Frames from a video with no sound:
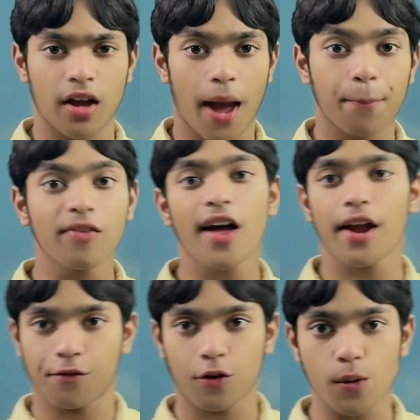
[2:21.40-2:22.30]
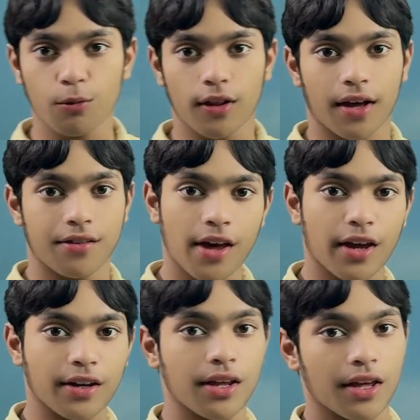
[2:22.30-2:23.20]
apply a formula,
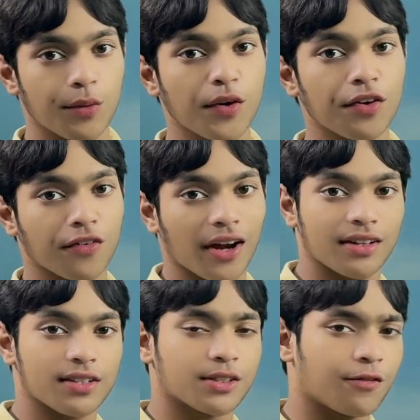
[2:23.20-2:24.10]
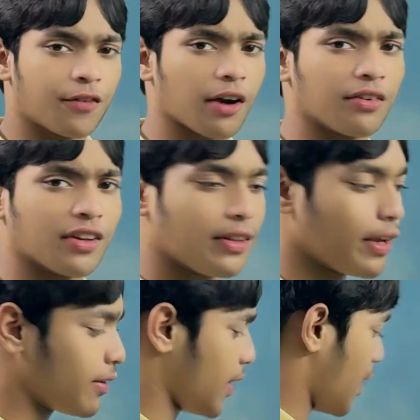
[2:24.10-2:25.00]
then you can find this very
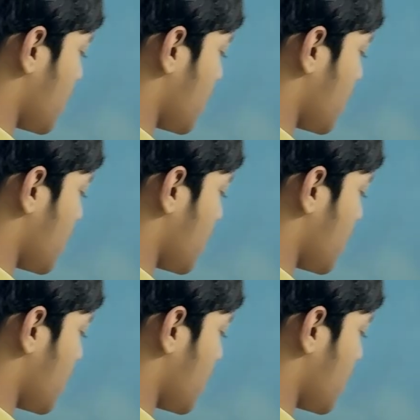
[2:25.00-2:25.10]
clearly.